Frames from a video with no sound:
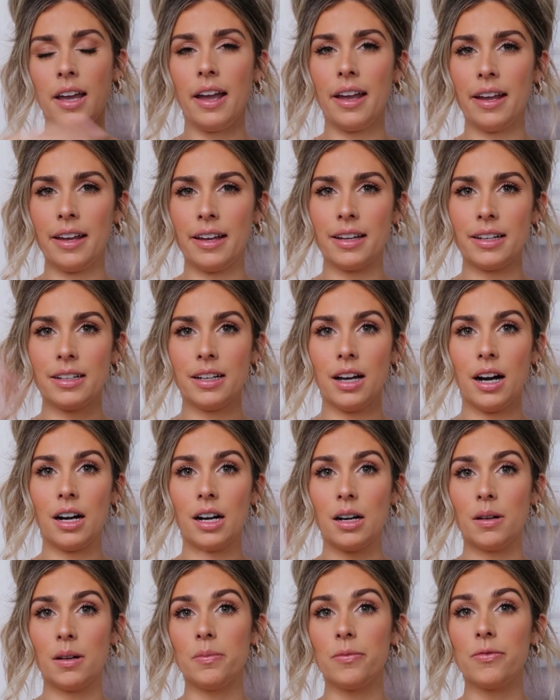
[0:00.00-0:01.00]
and
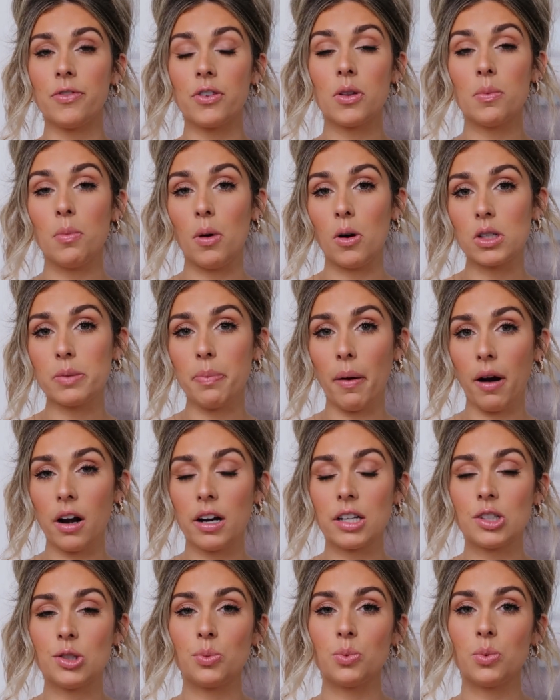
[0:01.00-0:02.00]
for the most
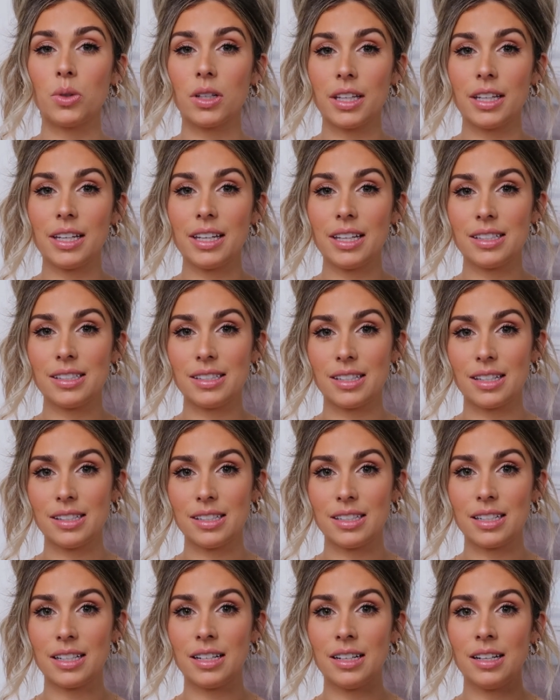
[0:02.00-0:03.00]
part it's really
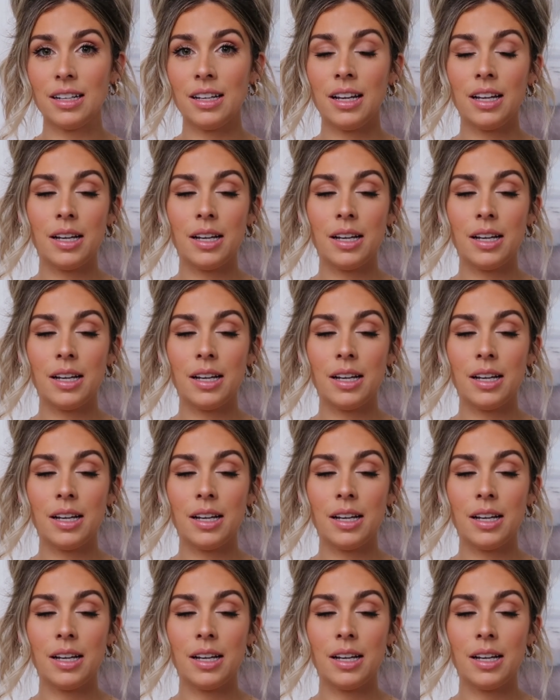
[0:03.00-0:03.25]
consistent,